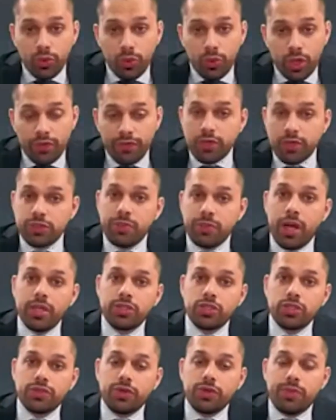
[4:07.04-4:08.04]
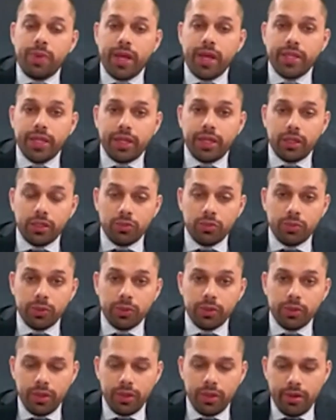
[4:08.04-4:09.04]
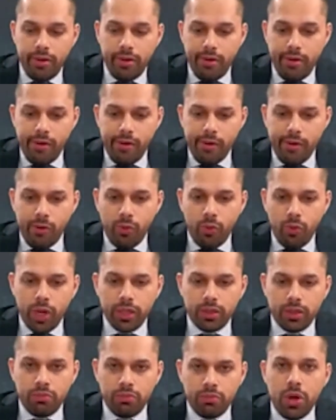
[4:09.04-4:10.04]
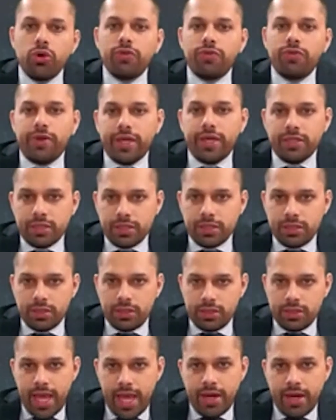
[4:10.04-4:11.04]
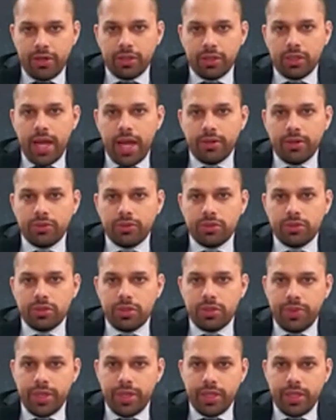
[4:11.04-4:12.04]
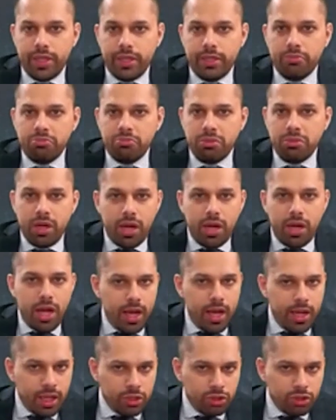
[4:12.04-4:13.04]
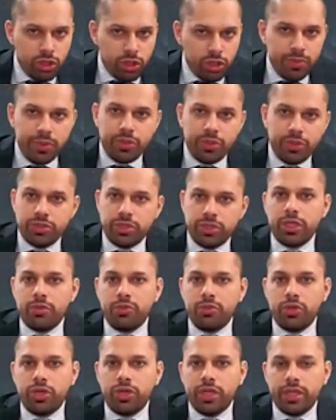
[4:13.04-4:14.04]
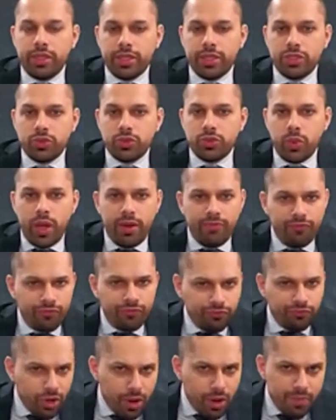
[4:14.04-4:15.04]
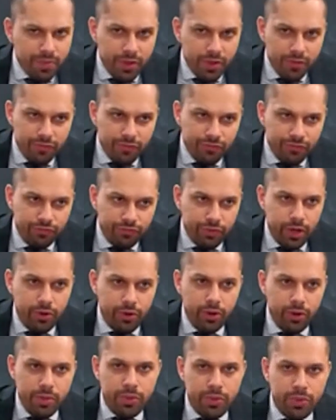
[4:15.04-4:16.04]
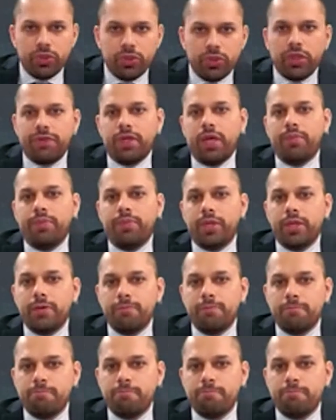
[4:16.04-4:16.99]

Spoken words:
you're one of our sponsors for PyData Global. What motivates SaturnCloud to be a contributor to the community in this way from the very birth of the company?